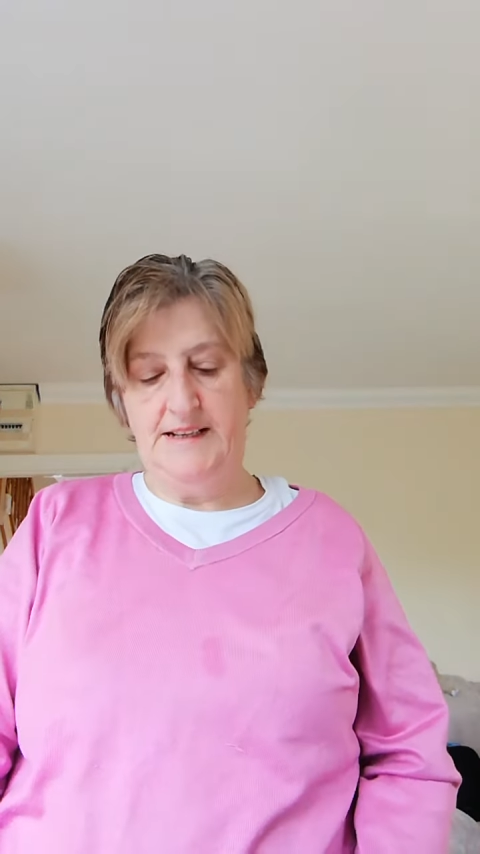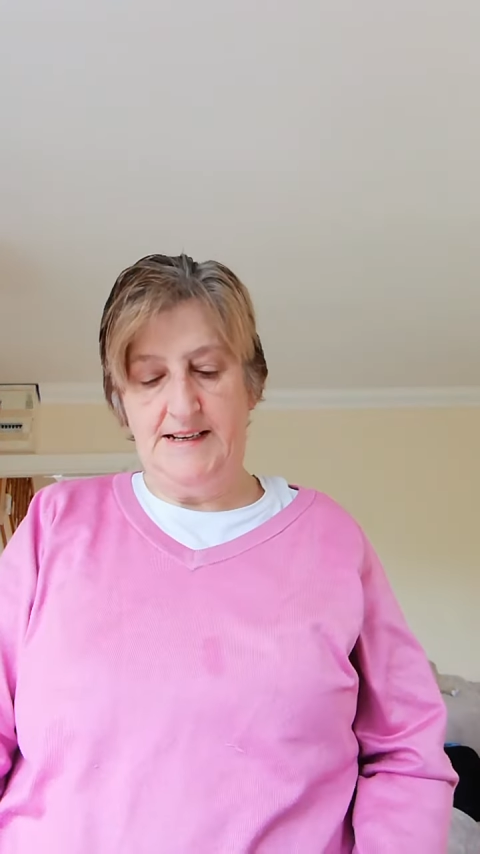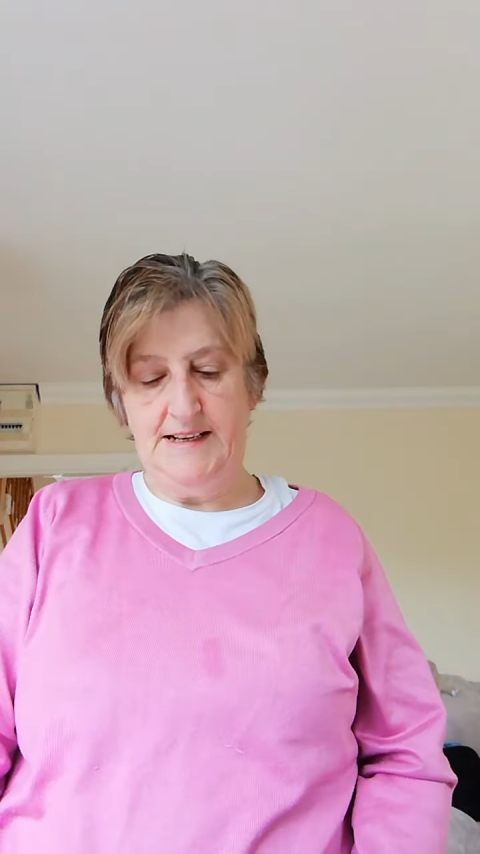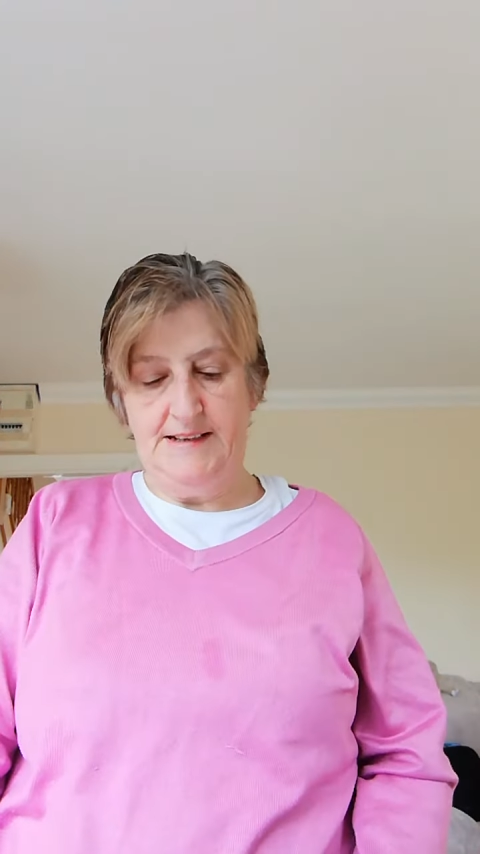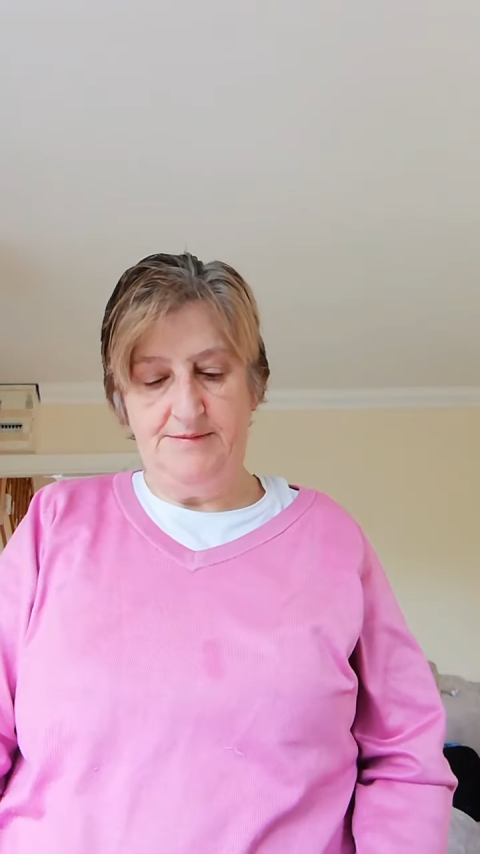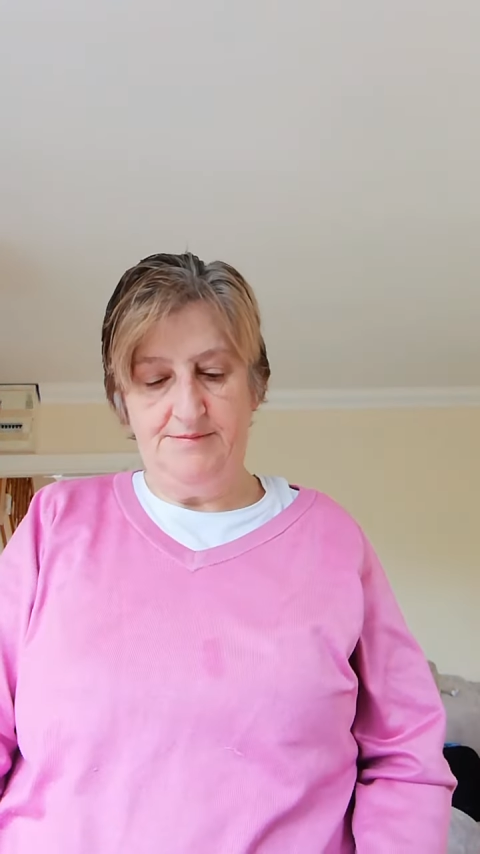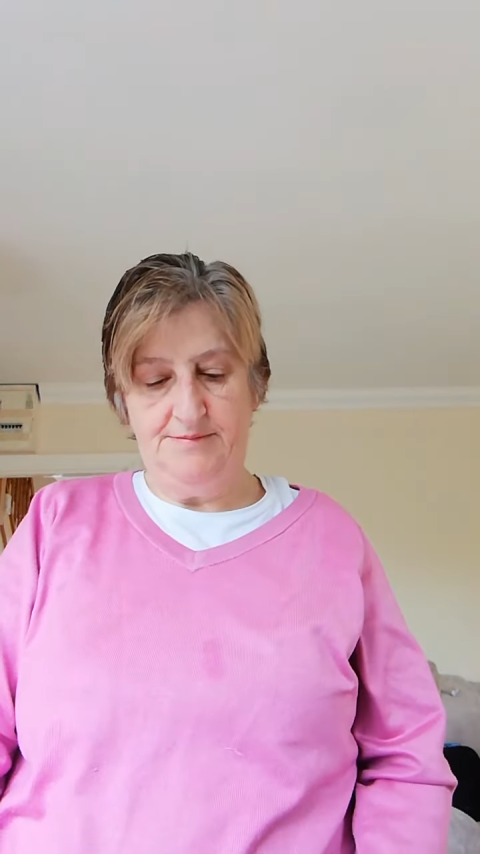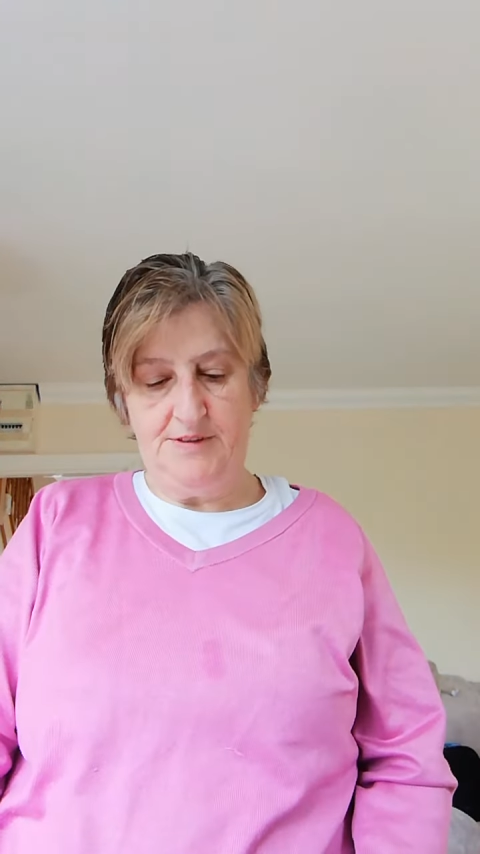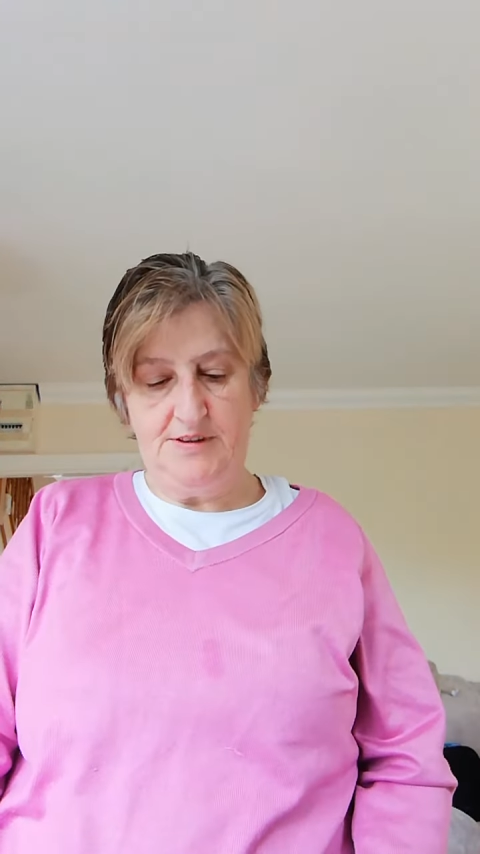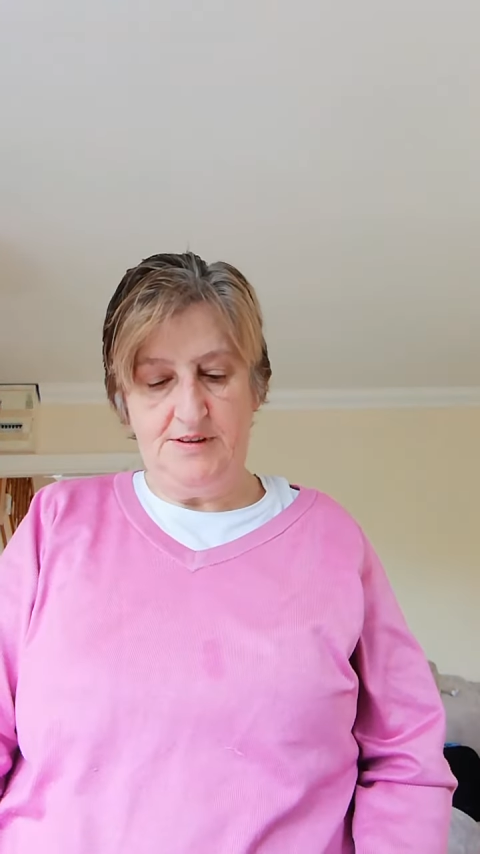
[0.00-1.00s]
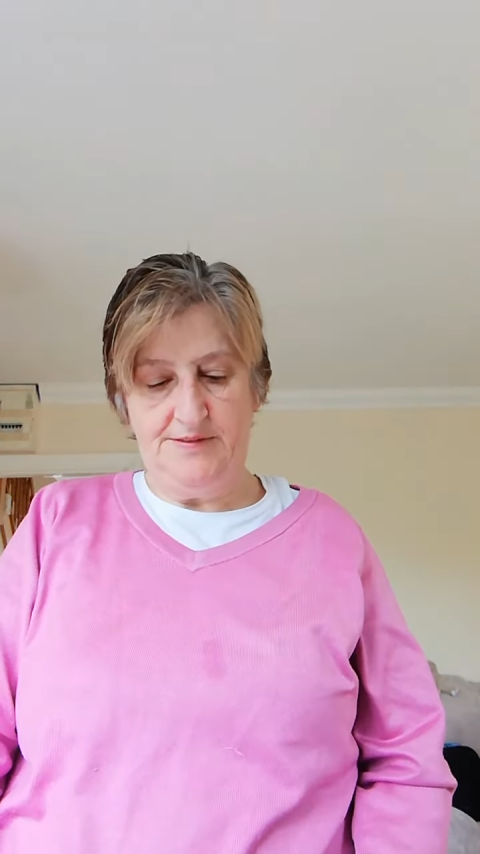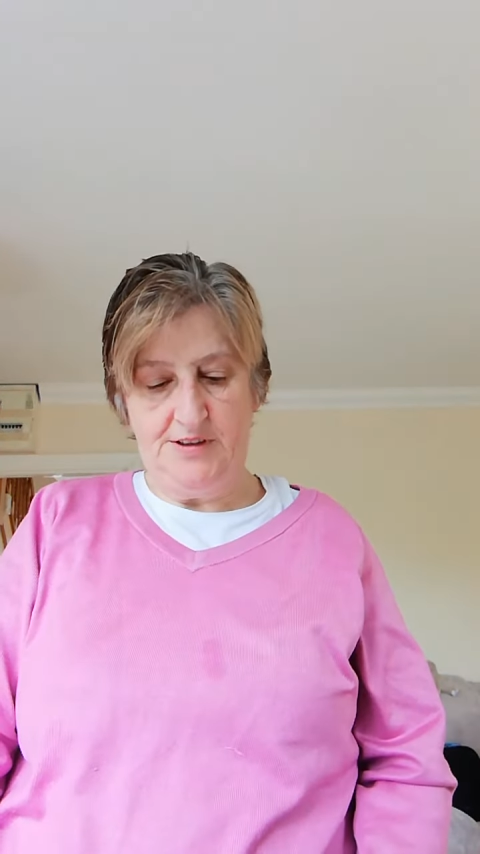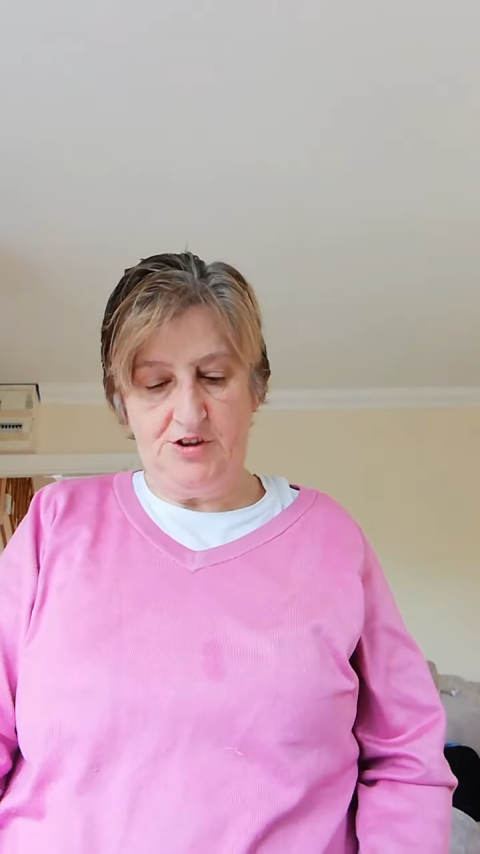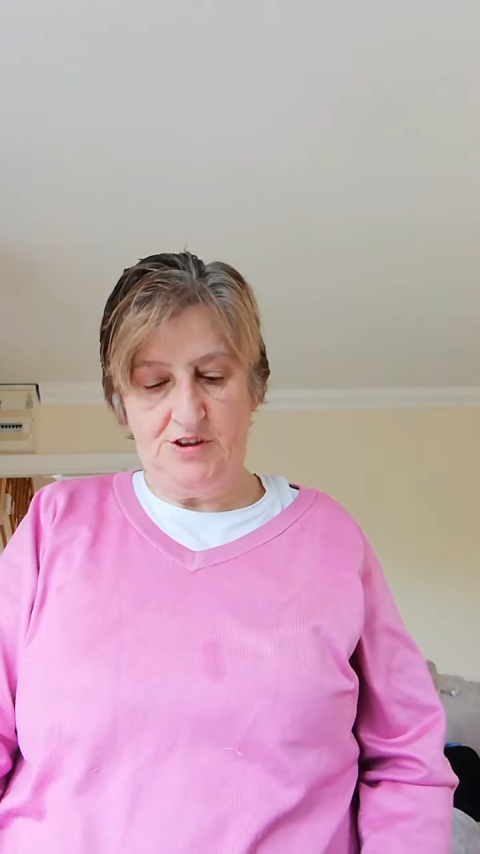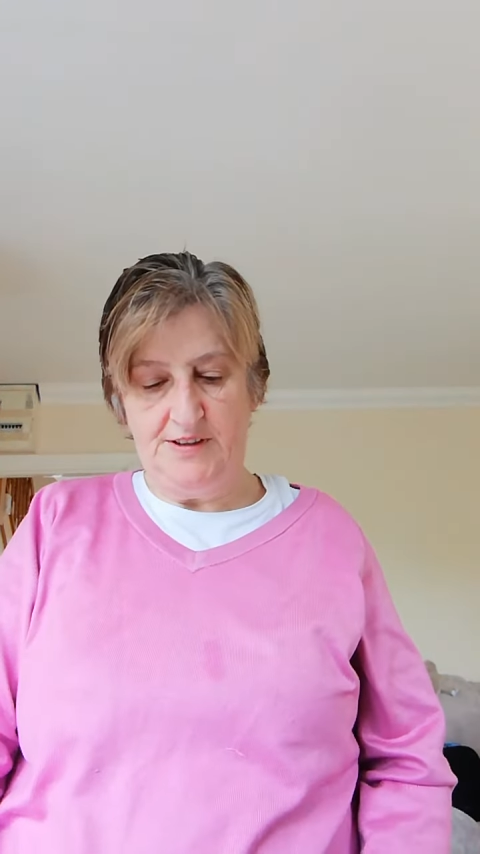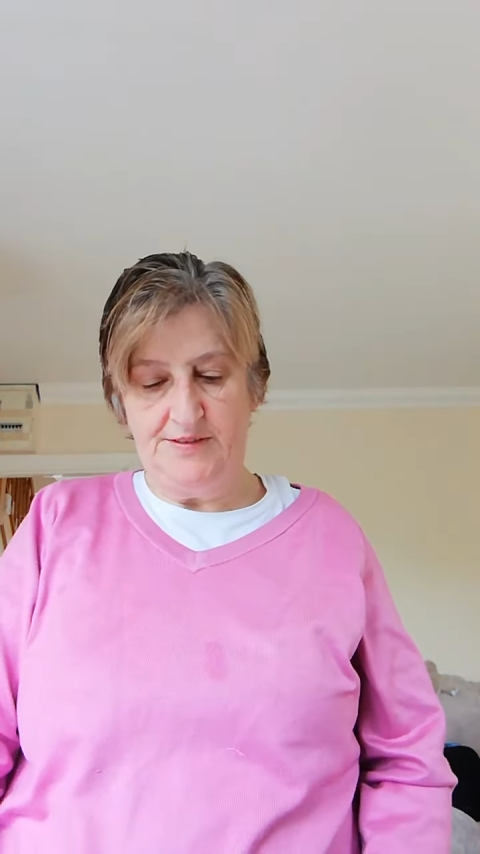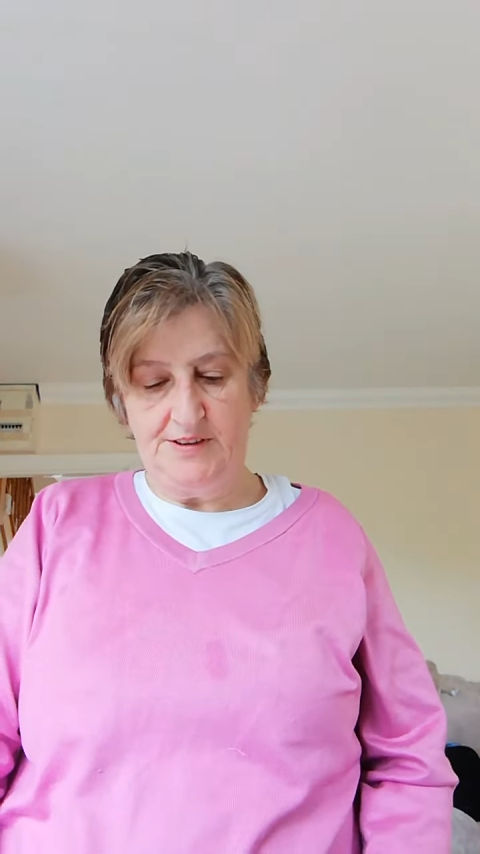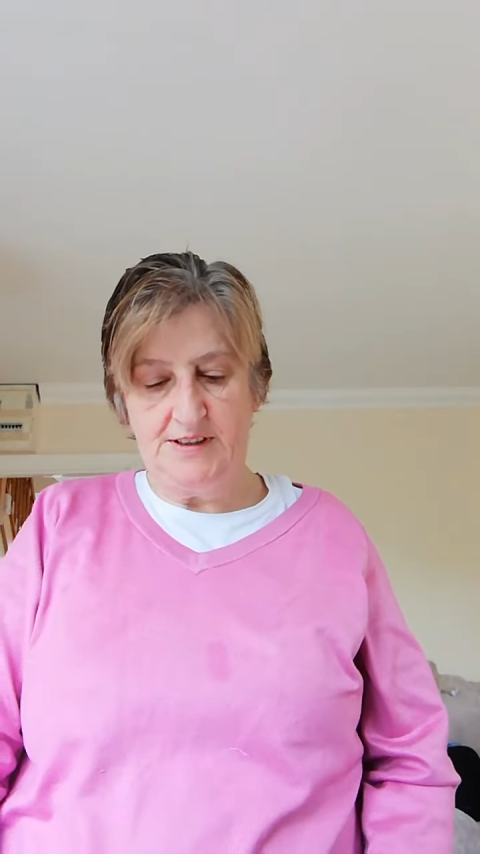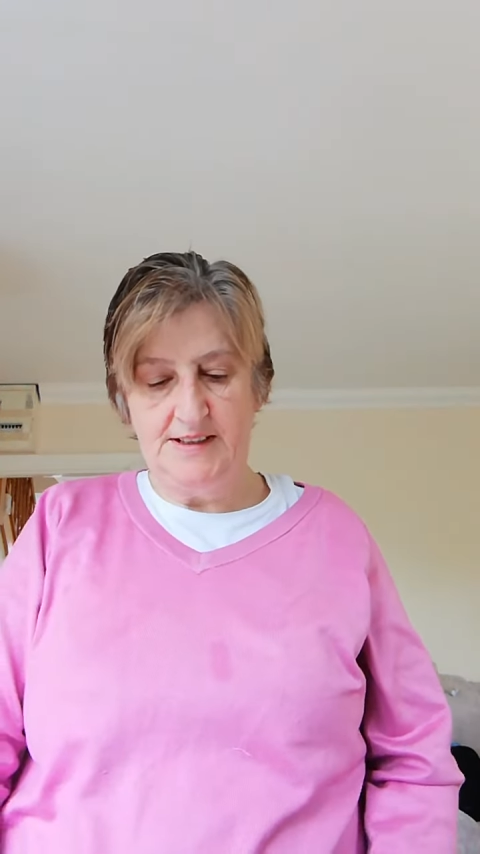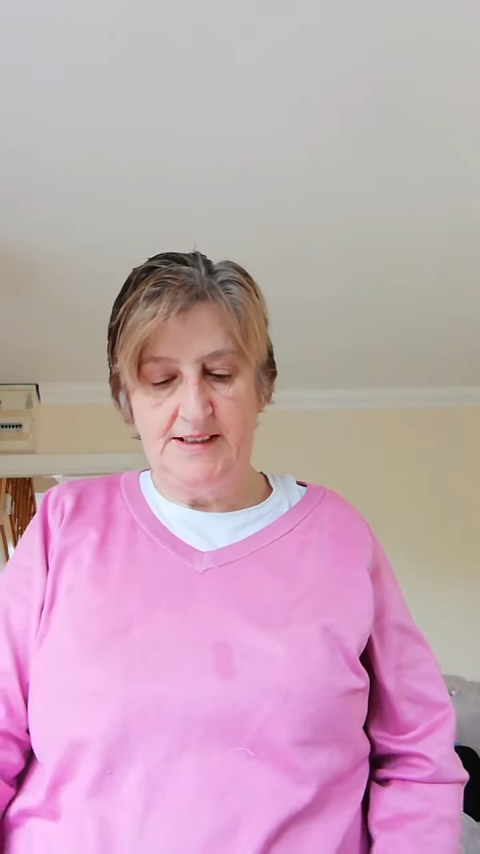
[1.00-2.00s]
done a version of it.